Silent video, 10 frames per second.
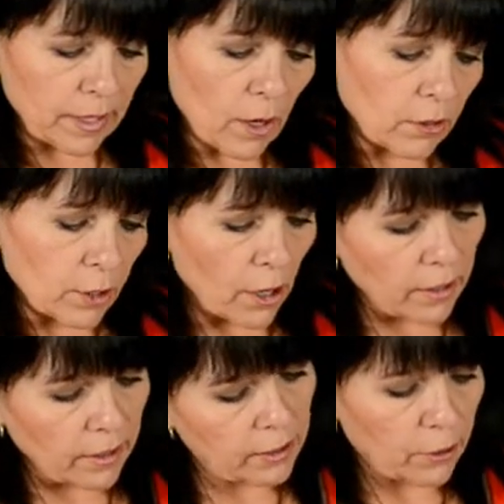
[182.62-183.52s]
it all
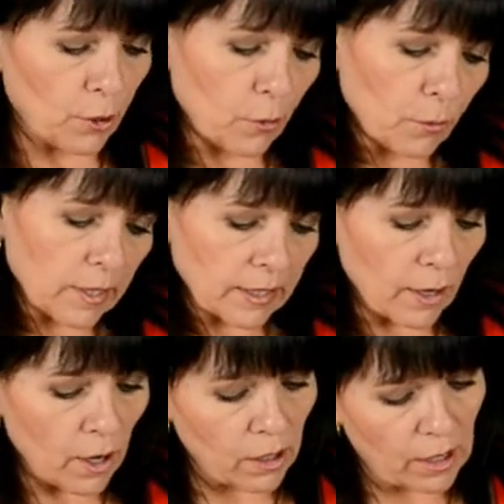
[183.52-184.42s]
dark and you don't want it
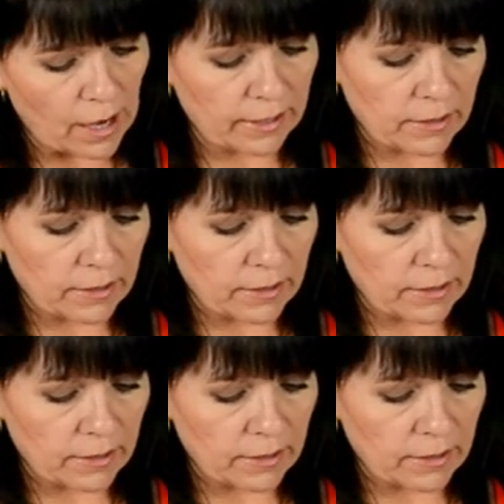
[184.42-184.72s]
all light.